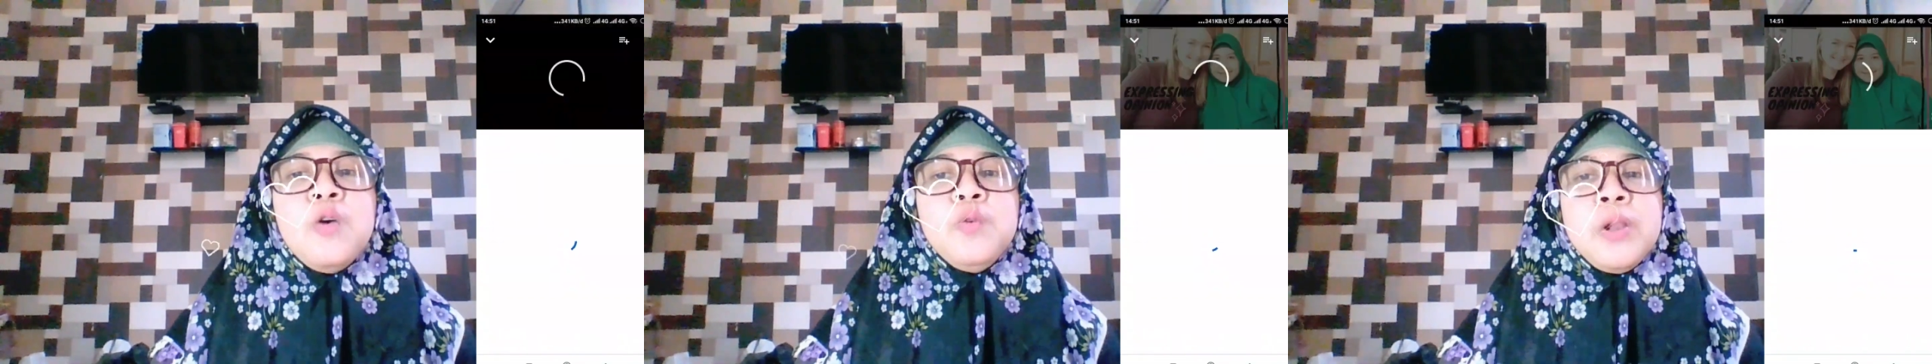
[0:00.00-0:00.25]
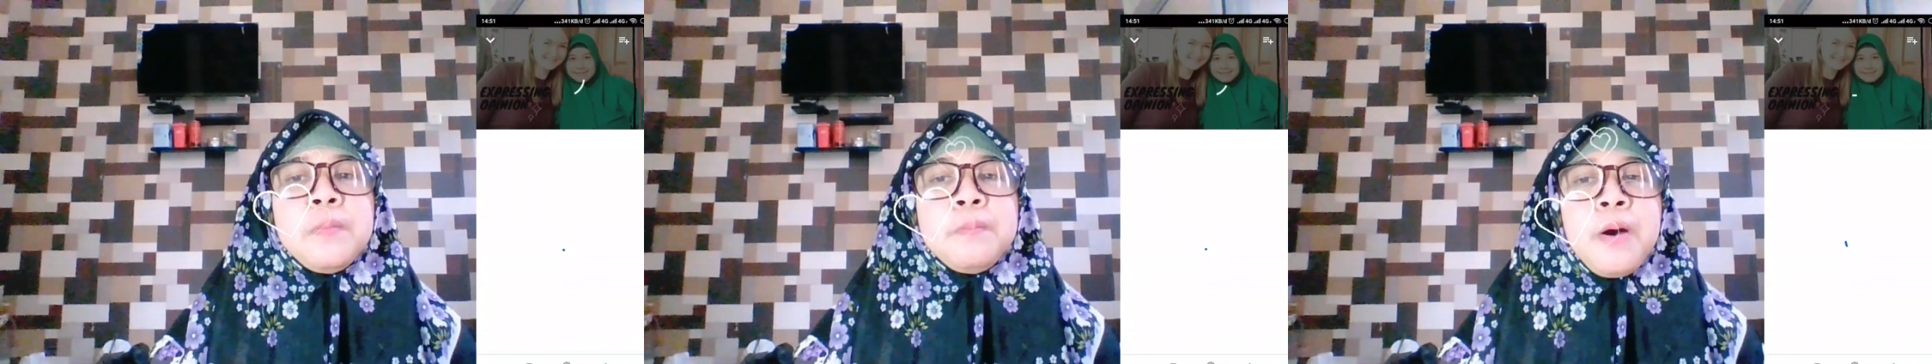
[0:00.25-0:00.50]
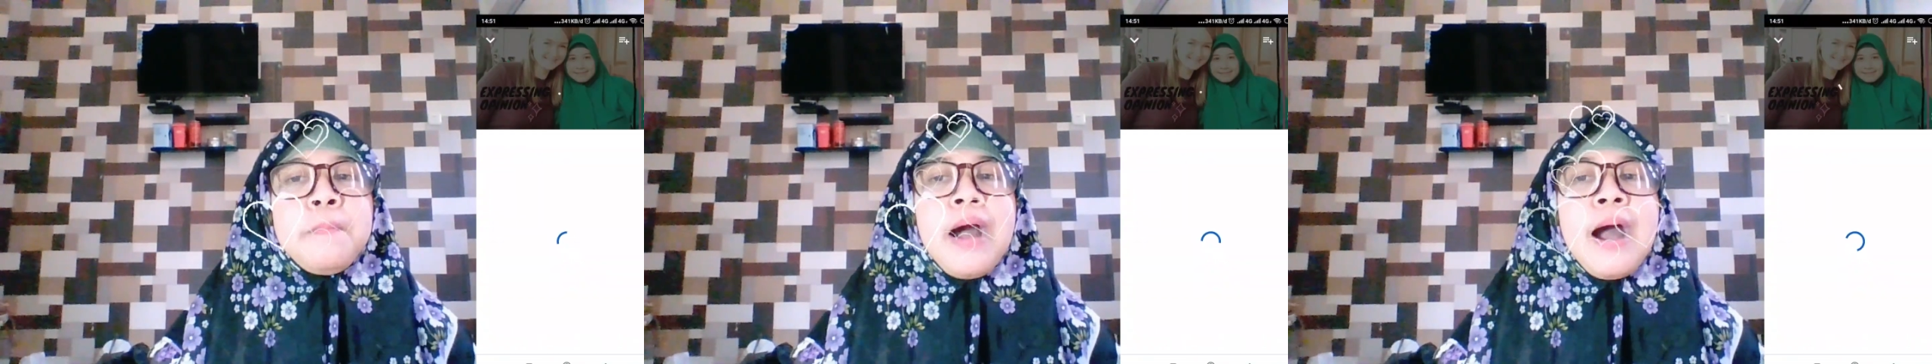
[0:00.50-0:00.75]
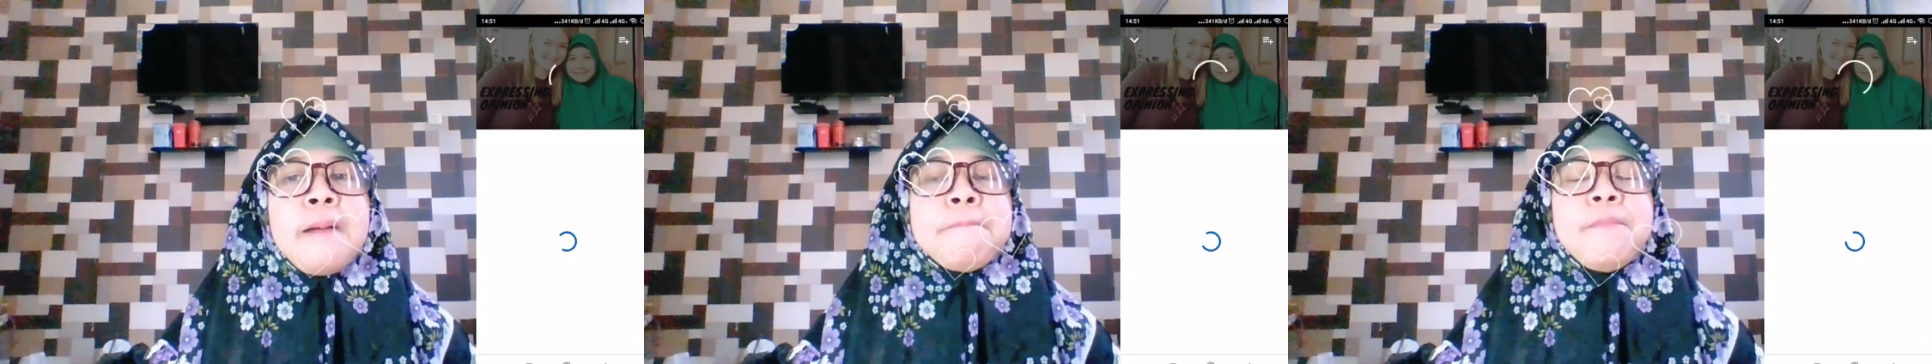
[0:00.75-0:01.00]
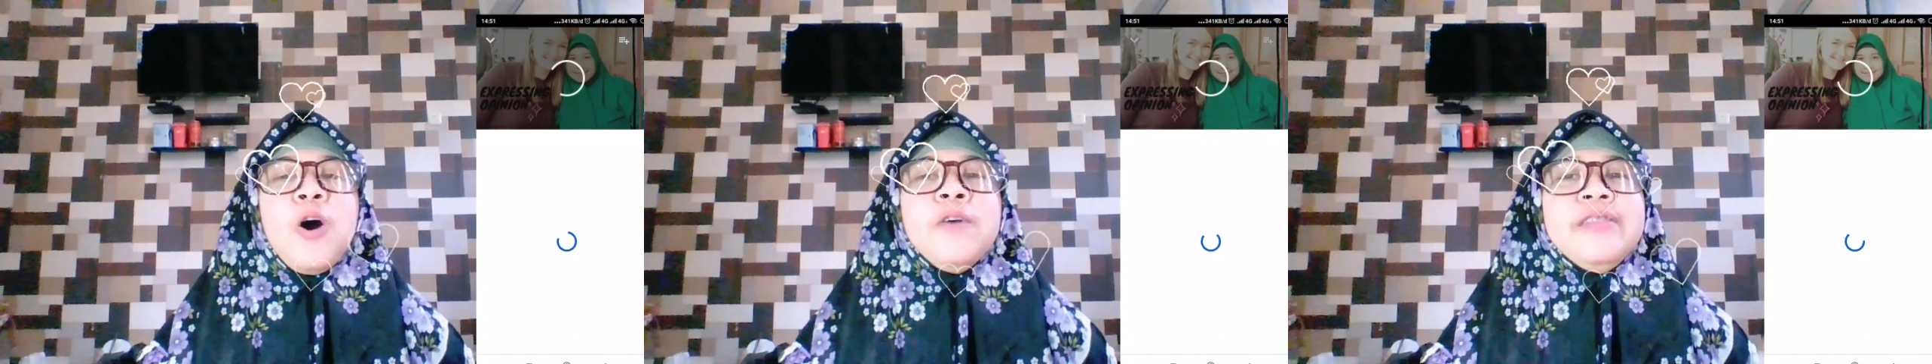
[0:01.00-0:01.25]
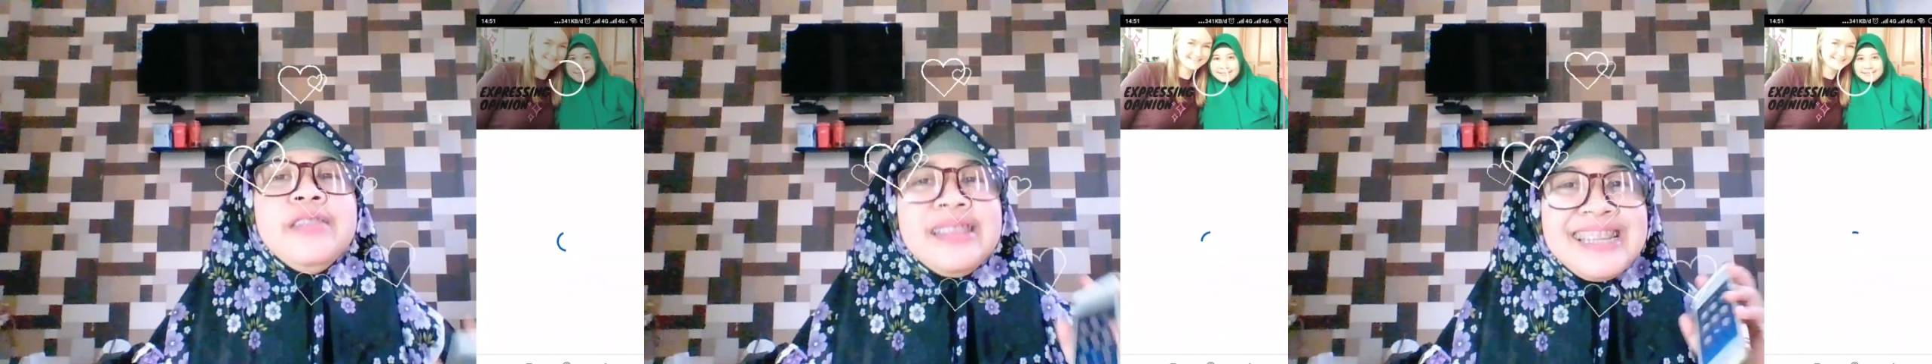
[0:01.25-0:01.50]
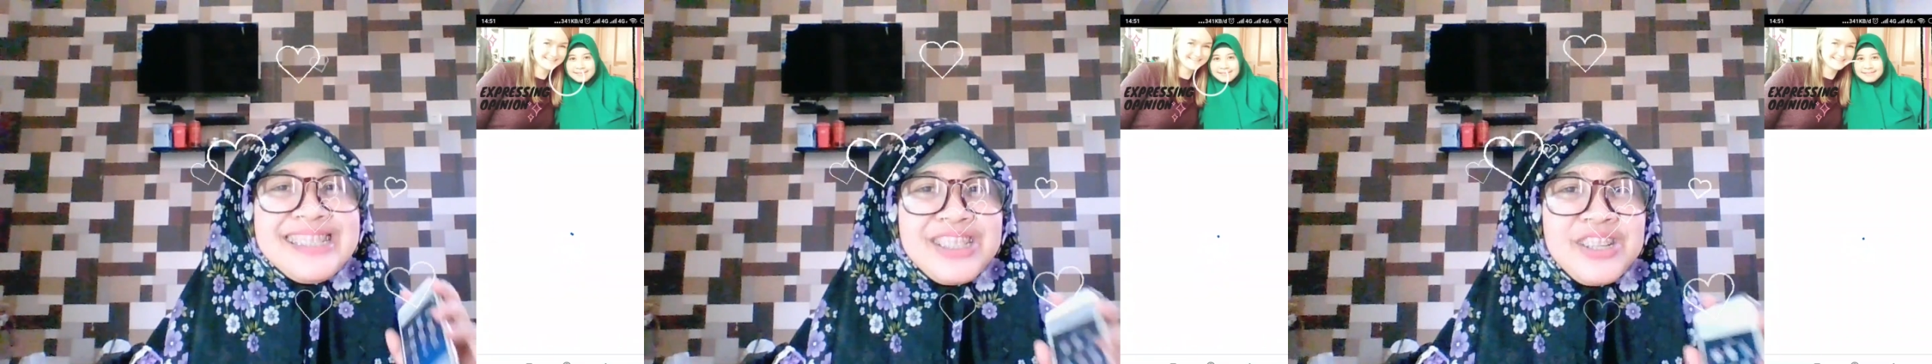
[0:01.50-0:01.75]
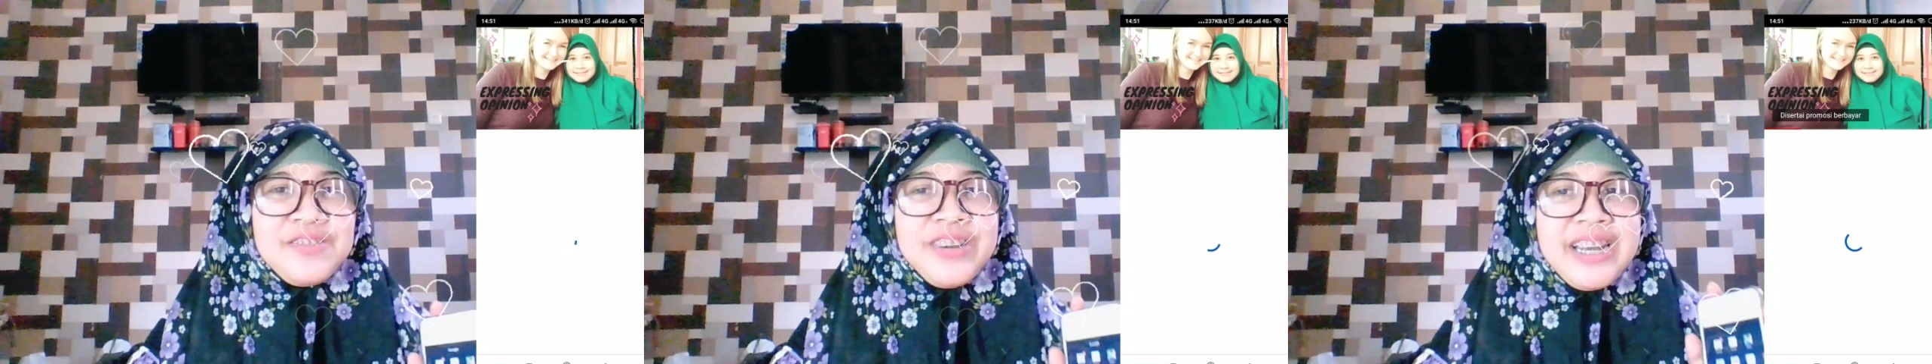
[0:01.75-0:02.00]
will pop up on the
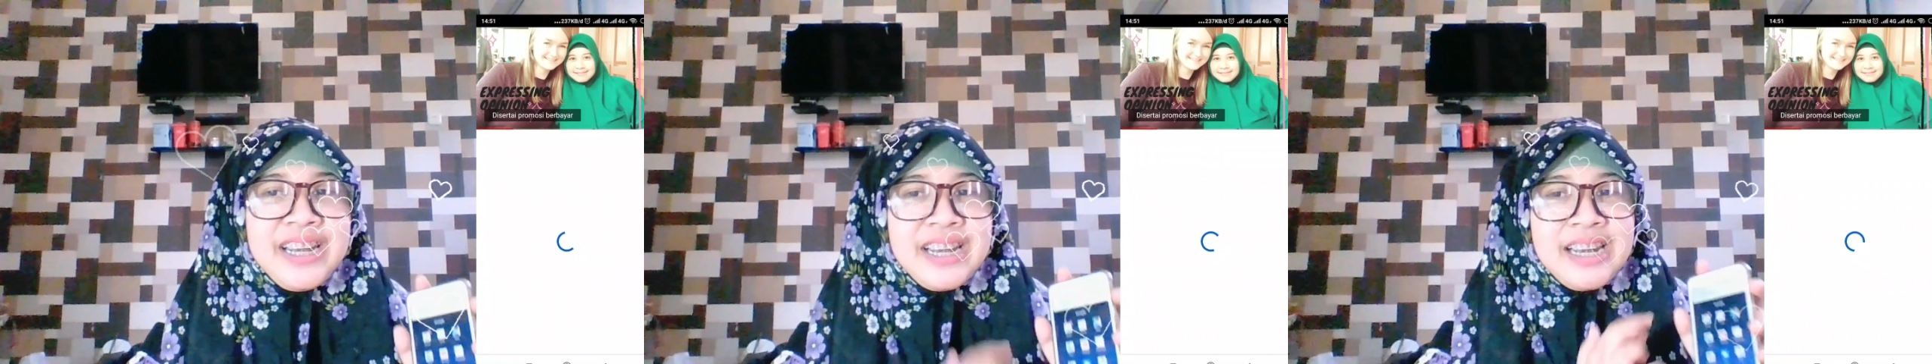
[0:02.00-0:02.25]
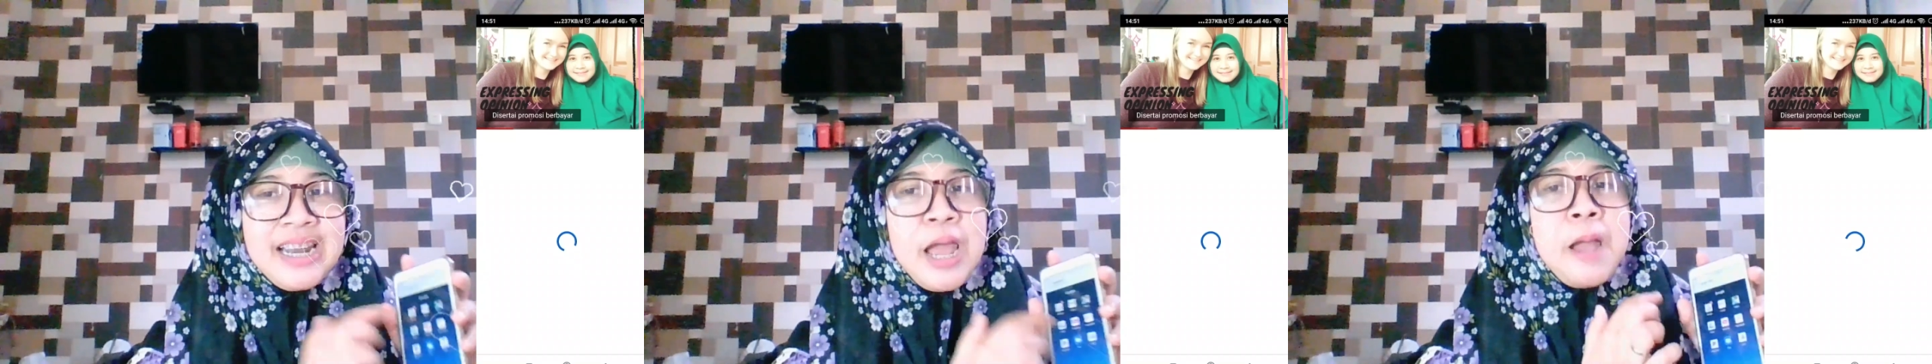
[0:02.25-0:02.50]
screen.